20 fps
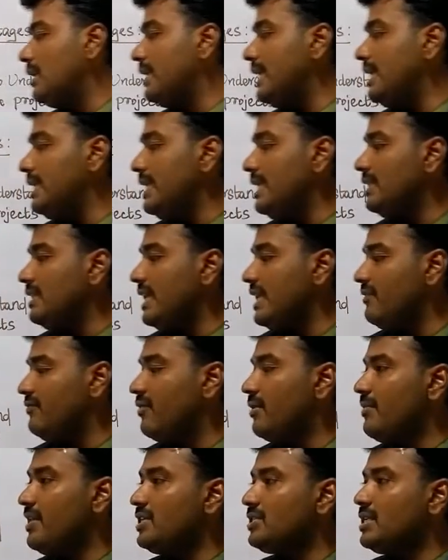getting the
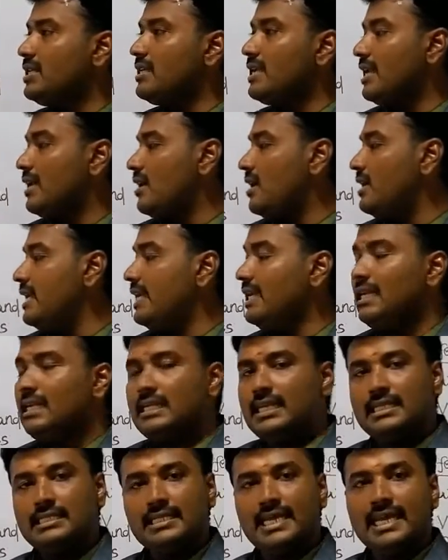information regarding
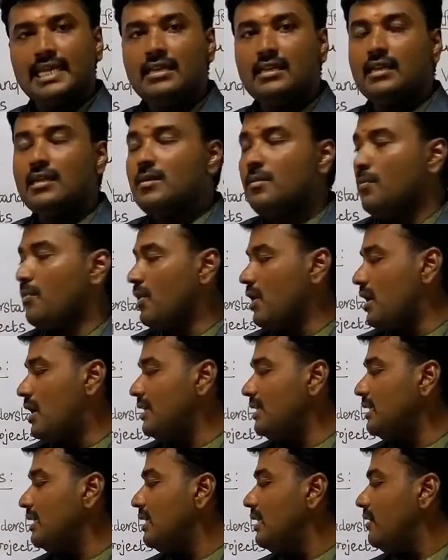design
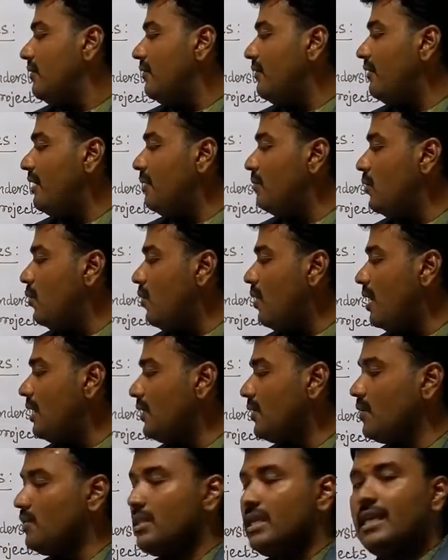part, we will move
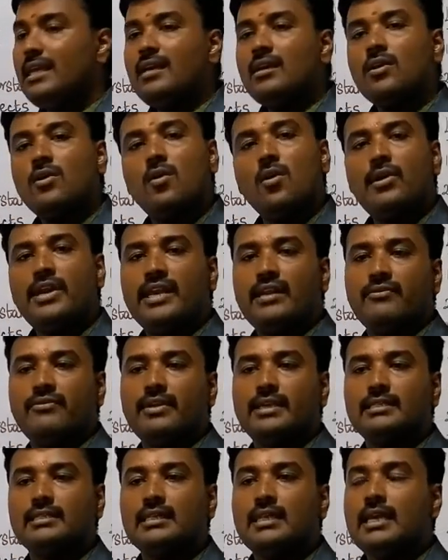on to the coding
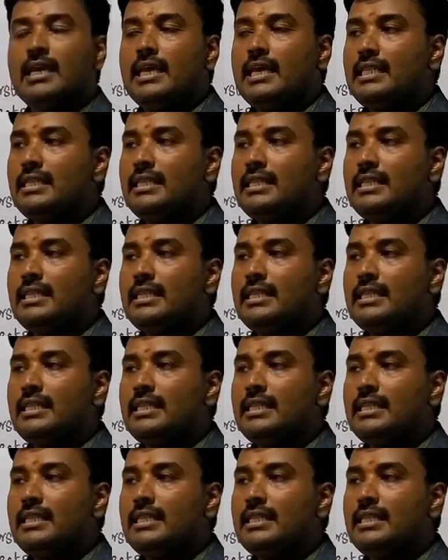phase.